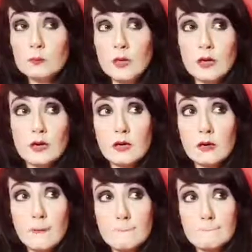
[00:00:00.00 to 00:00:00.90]

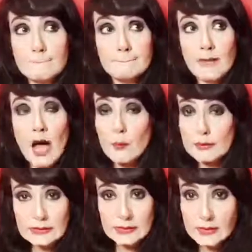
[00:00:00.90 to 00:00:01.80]
um, how we
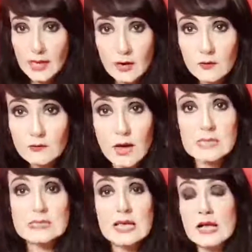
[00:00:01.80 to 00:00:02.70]
take care of
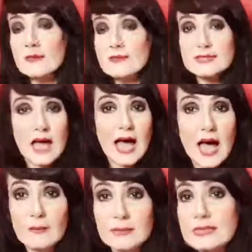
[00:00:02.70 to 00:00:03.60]
ourselves, our
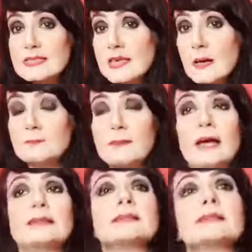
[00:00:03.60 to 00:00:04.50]
habits, our
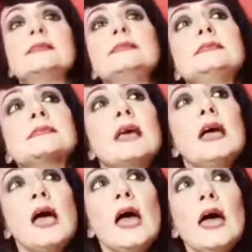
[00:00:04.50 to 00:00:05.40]
patterns.
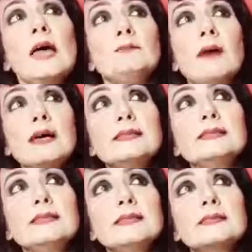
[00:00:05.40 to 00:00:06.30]
And
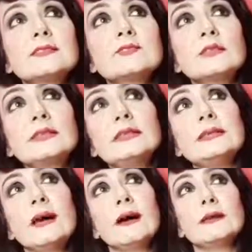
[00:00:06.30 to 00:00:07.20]
Pisces is
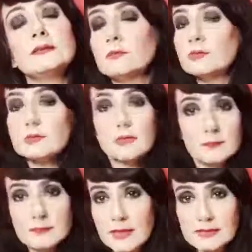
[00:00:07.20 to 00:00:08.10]
really the most
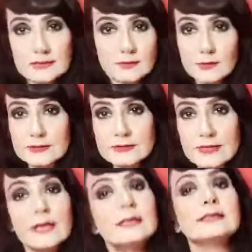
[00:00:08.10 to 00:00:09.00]
complex of all
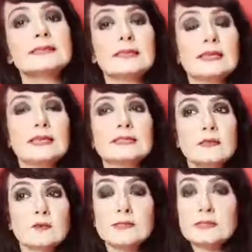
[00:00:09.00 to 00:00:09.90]
signs. It is
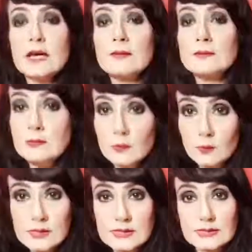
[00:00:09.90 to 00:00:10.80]
oftentimes
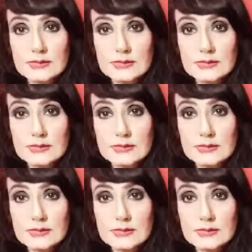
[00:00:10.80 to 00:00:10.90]
known as the